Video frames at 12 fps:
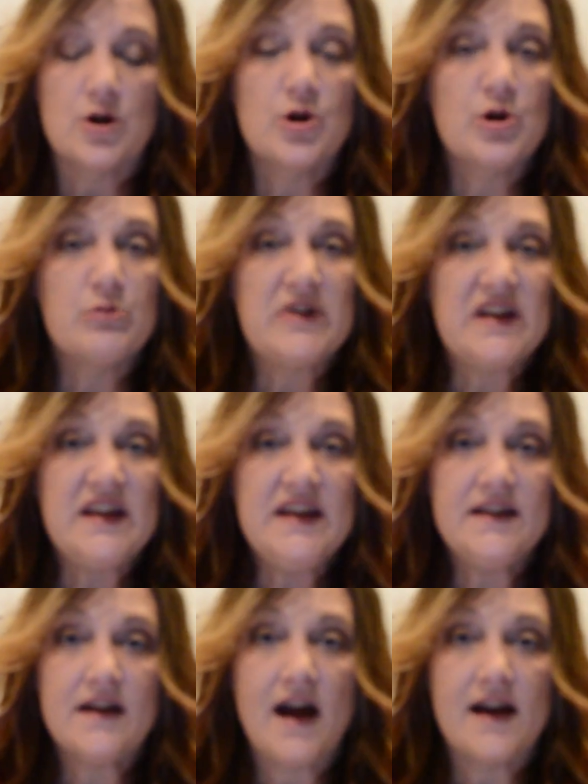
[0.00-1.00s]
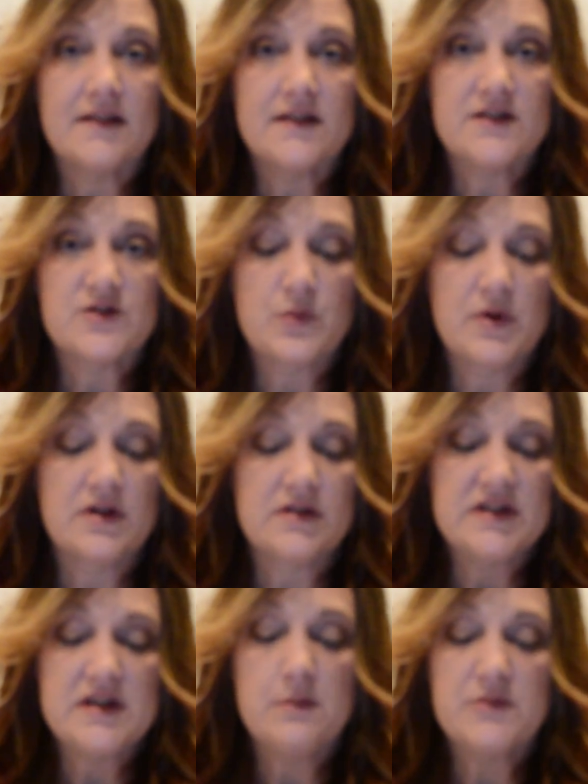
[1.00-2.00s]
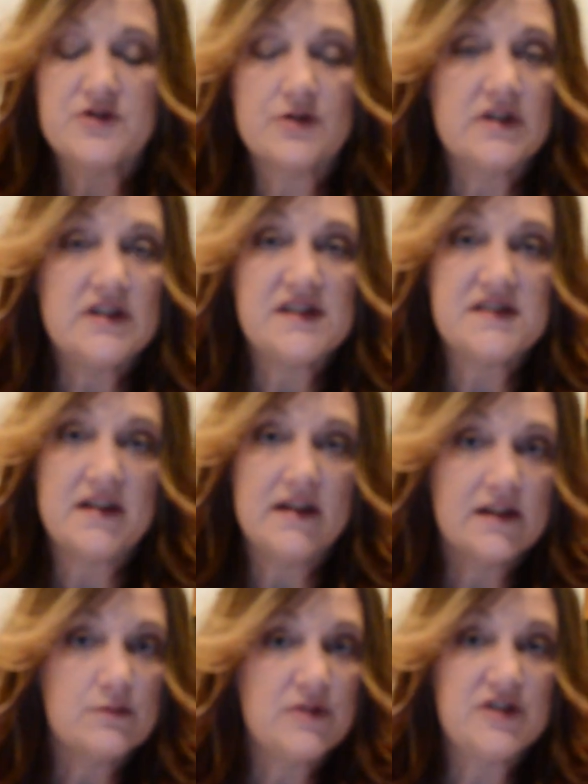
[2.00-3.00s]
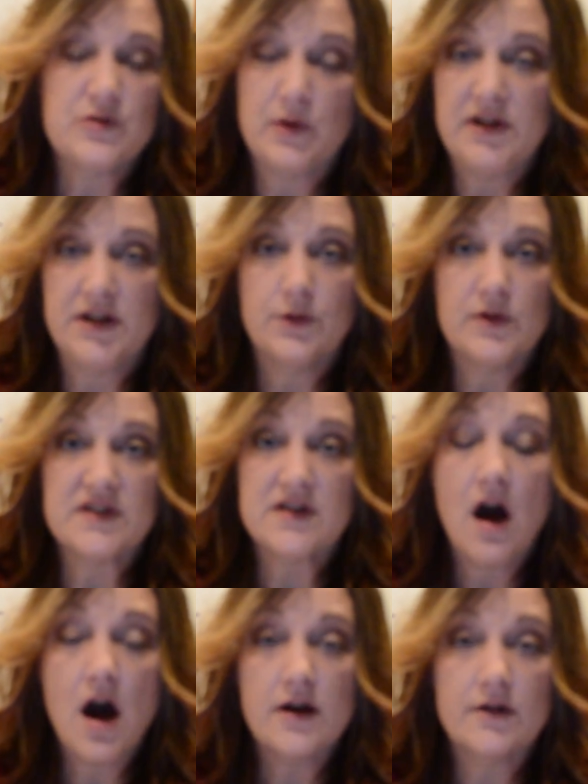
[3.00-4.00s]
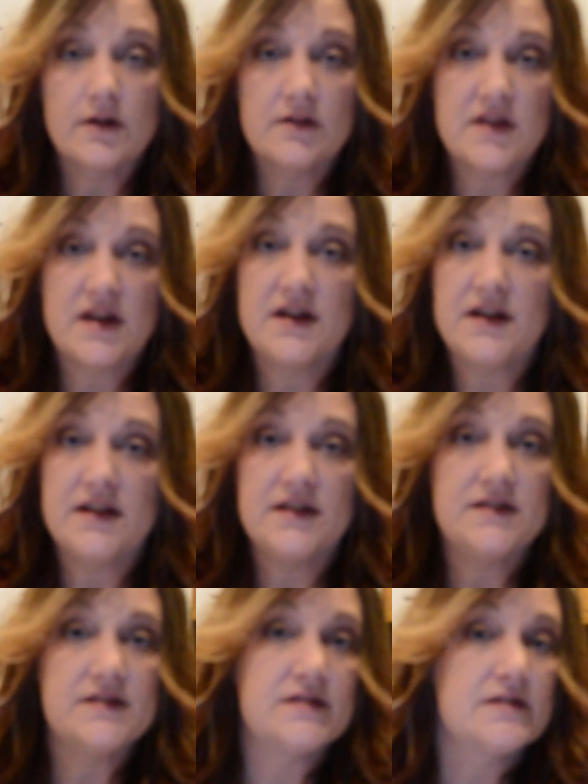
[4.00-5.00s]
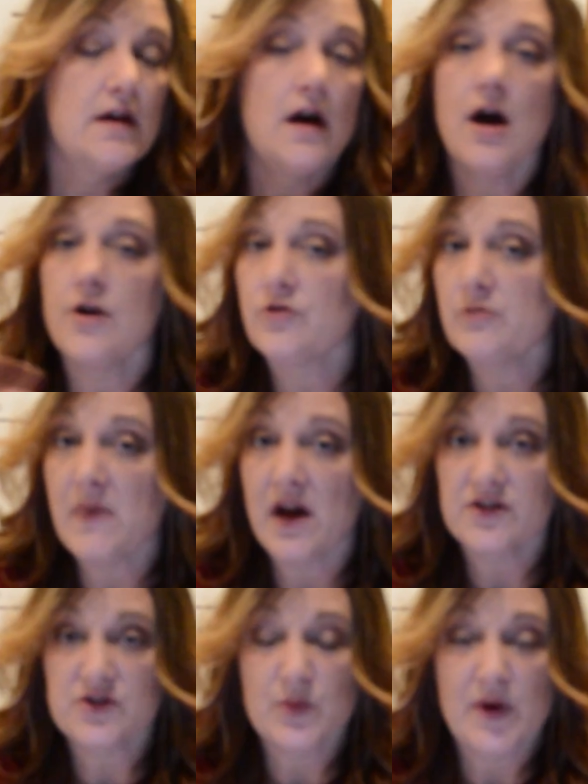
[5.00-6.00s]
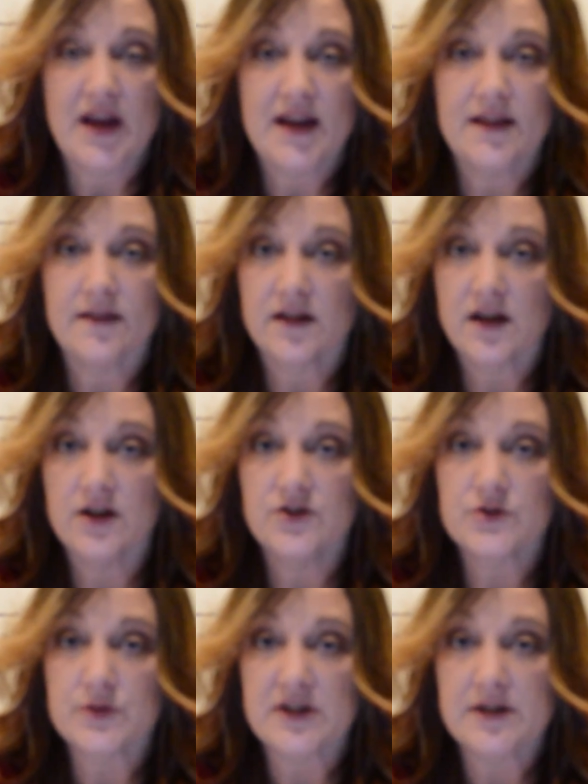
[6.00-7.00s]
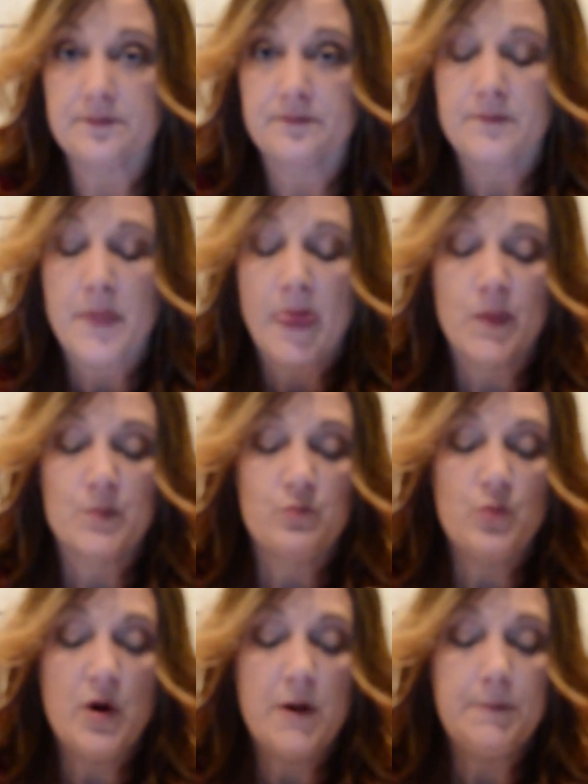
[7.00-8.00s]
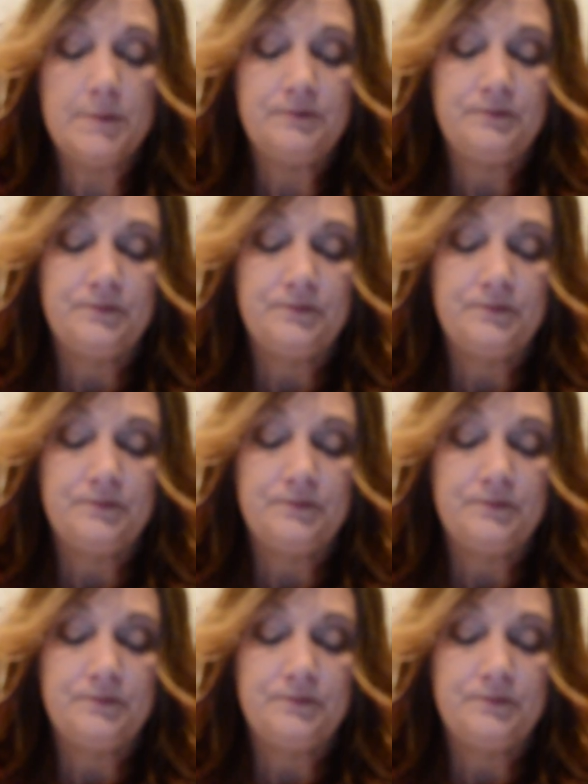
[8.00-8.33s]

urban heat islands where the temperature in the city can be 20 degrees hotter than it is 100 miles away in the country. Well,